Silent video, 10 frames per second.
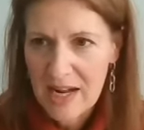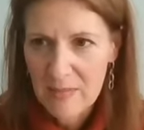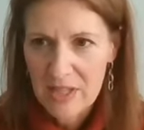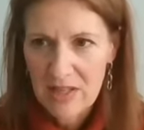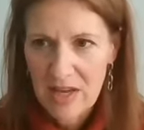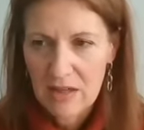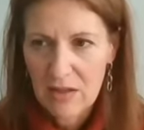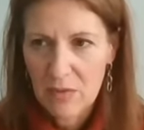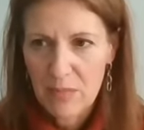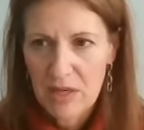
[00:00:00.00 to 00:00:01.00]
I mean, that
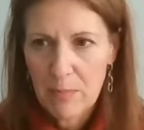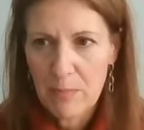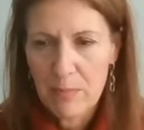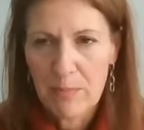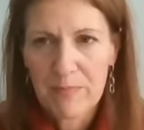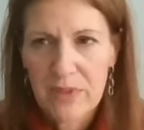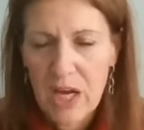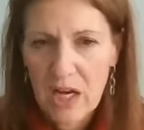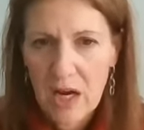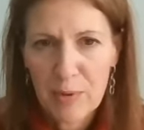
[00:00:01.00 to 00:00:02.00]
could be
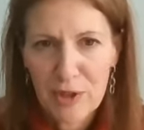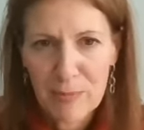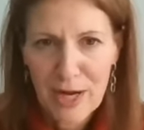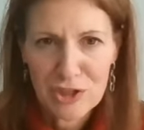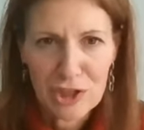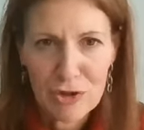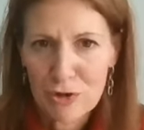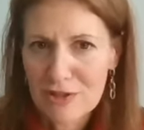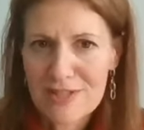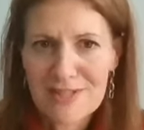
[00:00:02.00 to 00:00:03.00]
a couple of bocce
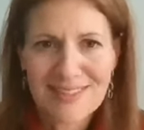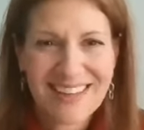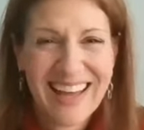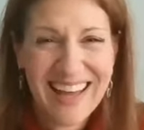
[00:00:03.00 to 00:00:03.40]
courts.